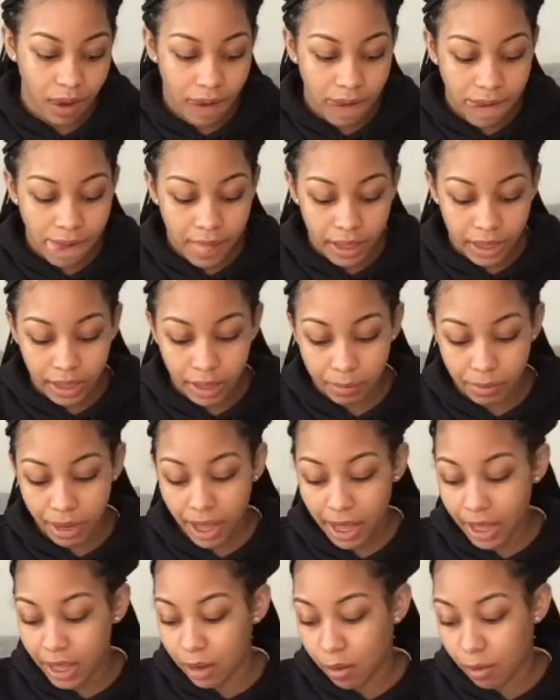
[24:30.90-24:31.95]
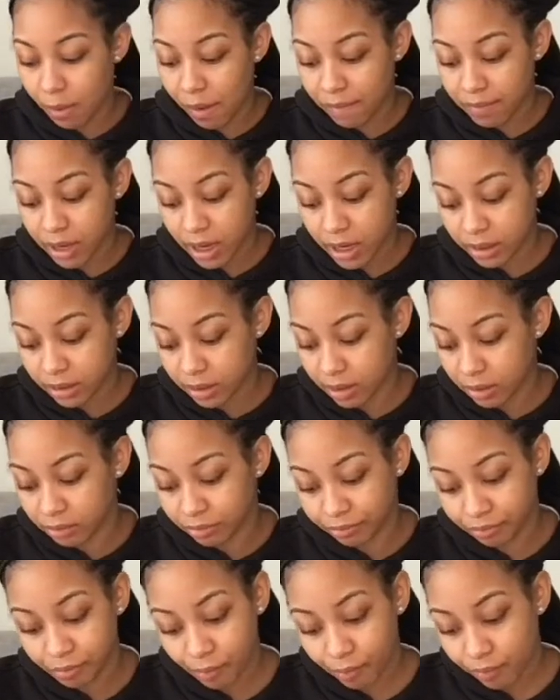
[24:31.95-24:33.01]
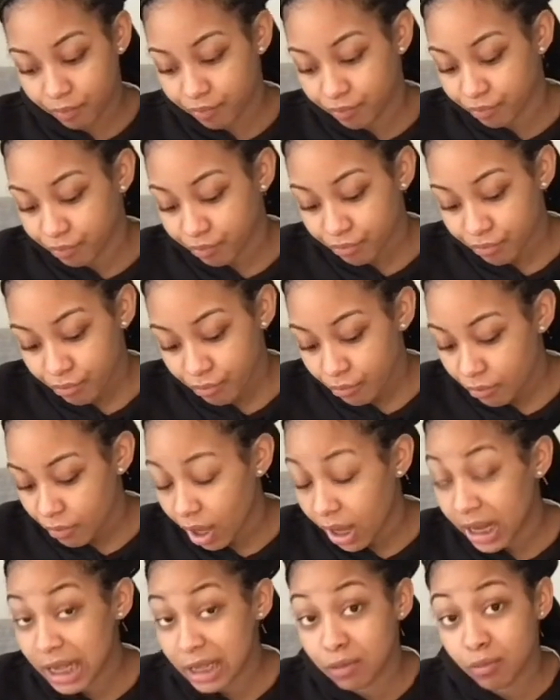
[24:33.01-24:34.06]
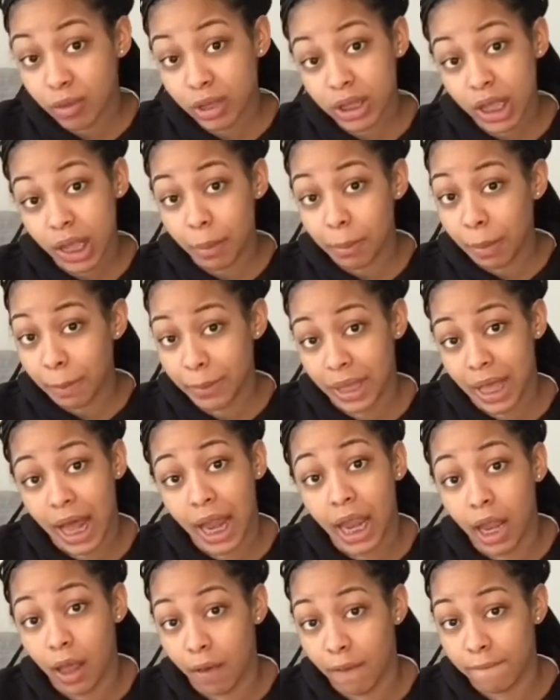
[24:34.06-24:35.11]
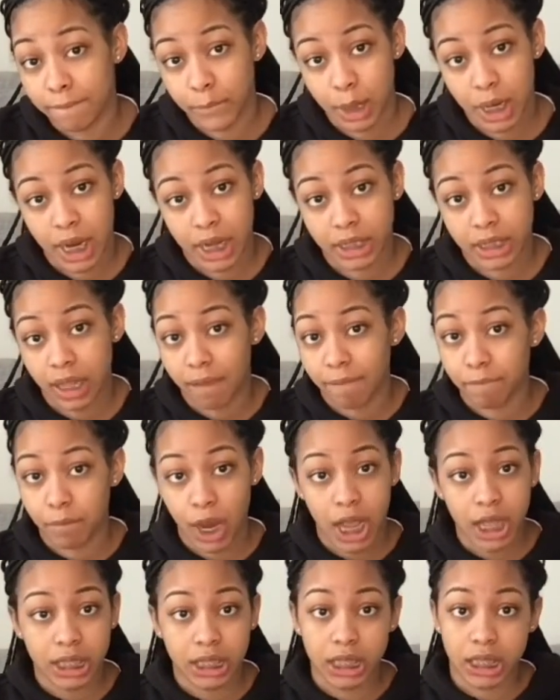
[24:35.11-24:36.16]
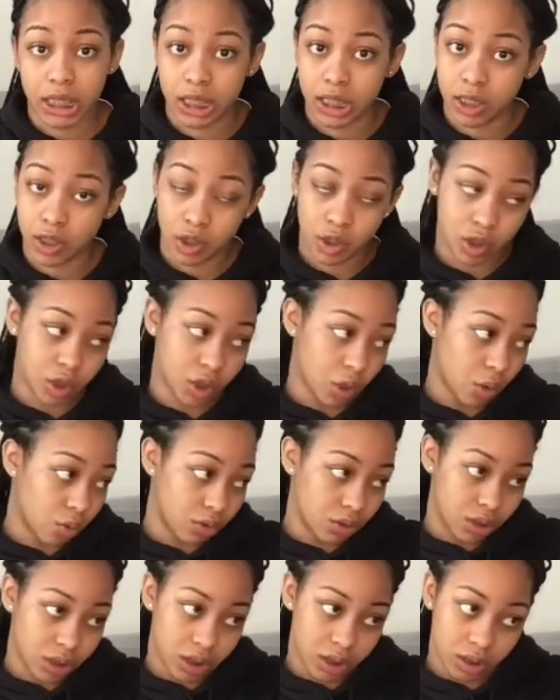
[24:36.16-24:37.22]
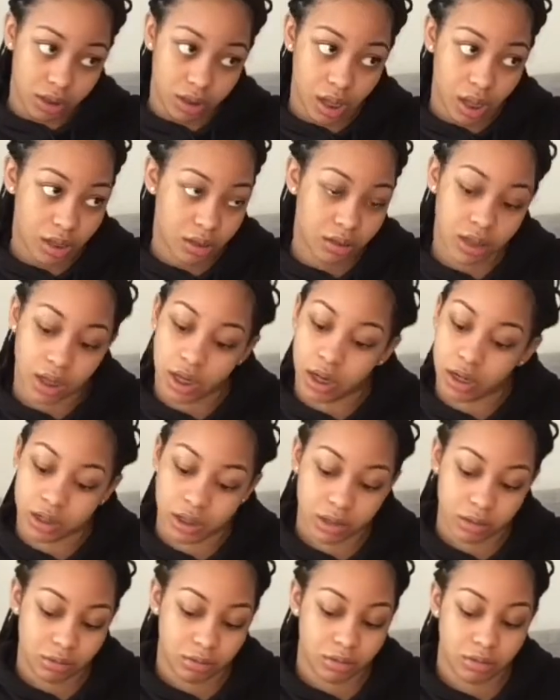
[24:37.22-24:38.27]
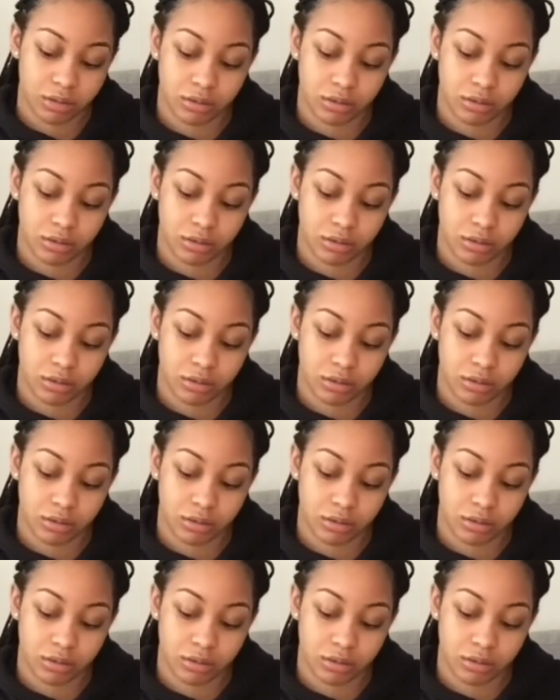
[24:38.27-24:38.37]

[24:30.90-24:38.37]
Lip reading: Yeah, but I ate all my fries though. That's one thing about me. I love fries. Like, fries is so good. They are so good.